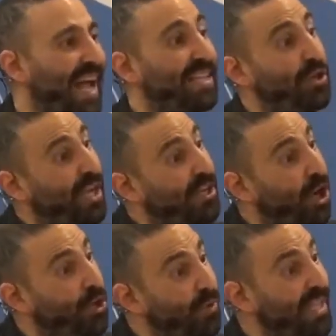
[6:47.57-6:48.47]
And you can.
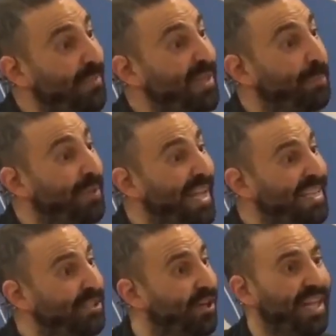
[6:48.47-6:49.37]
Are you willing to be the
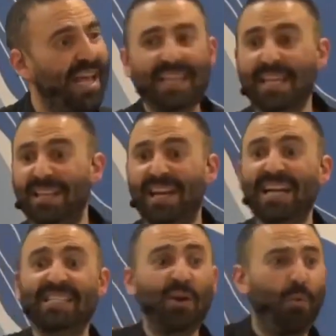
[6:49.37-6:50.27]
planter? And then the other
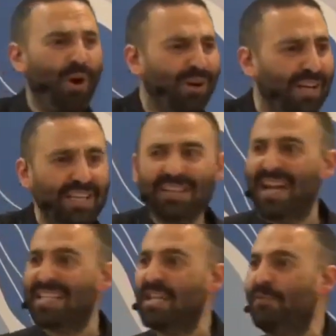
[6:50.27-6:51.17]
guy's going to water. And the other
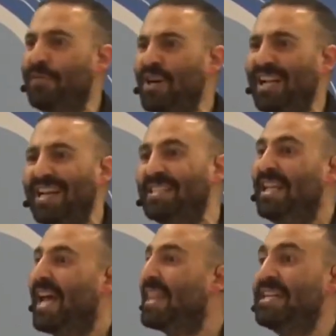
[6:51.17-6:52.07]
guy's going to fertilize.
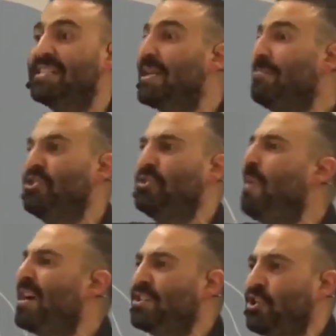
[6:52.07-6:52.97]
And then some
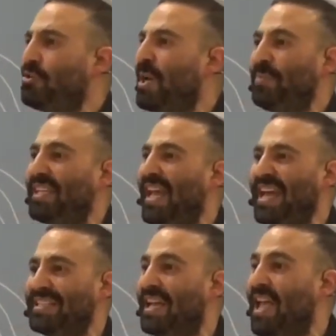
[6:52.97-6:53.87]
schmuck shows up at the
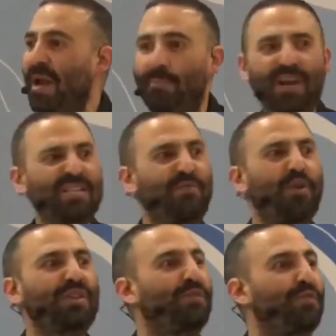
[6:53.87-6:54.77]
end and brings
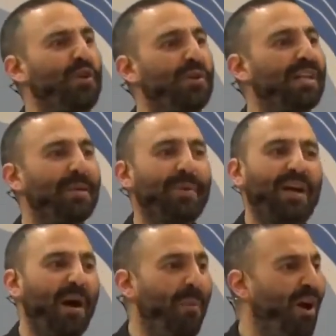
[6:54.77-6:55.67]
forth the fruit. But
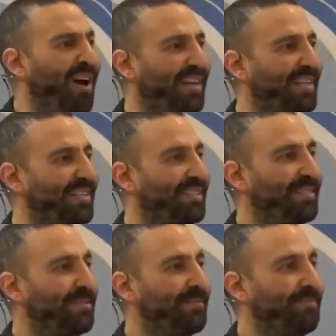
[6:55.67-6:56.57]
come on.
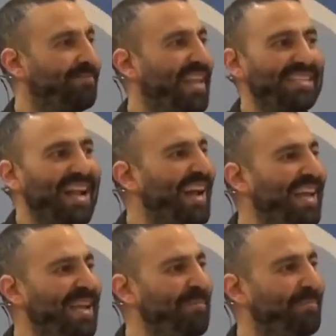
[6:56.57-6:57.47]
It's not
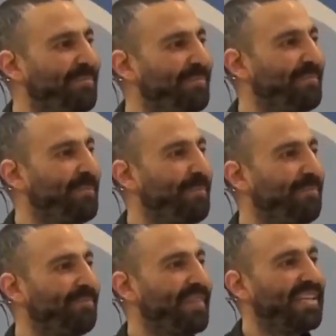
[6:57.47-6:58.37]
him.
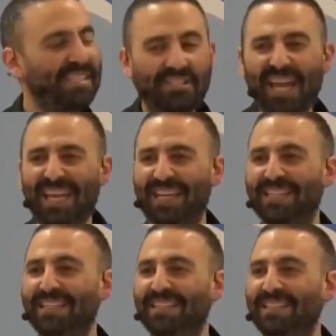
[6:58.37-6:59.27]
It's a chain.
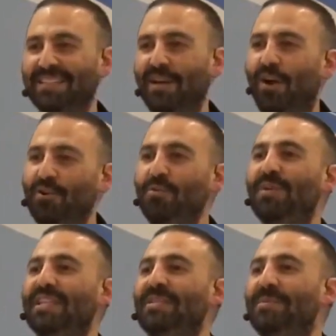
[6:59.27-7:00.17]
Are you
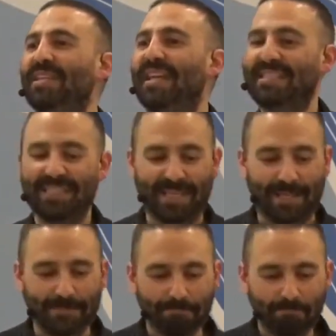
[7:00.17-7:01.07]
willing to be the next link